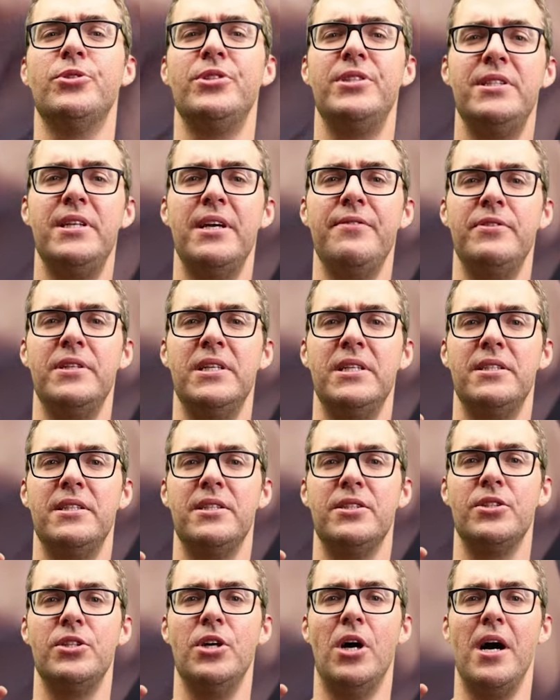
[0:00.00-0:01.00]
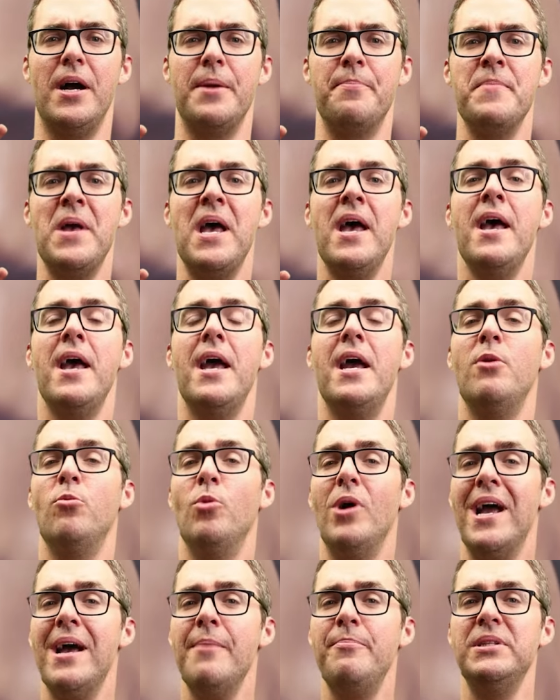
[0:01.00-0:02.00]
your stiffness is gone,
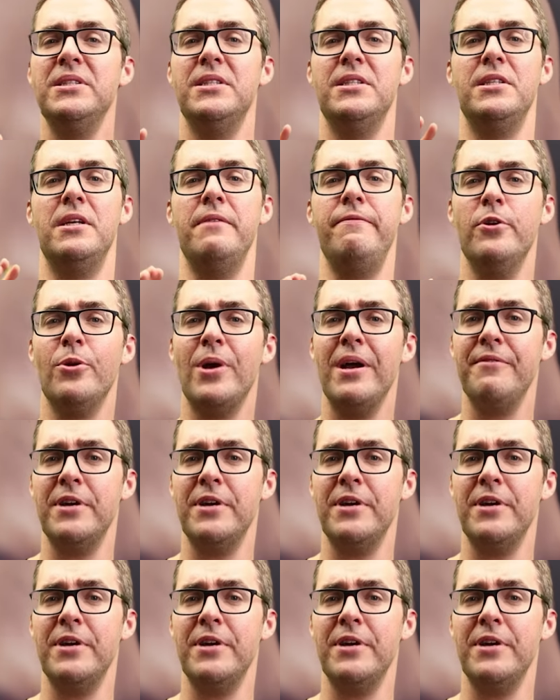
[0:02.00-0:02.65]
and what happens is if you're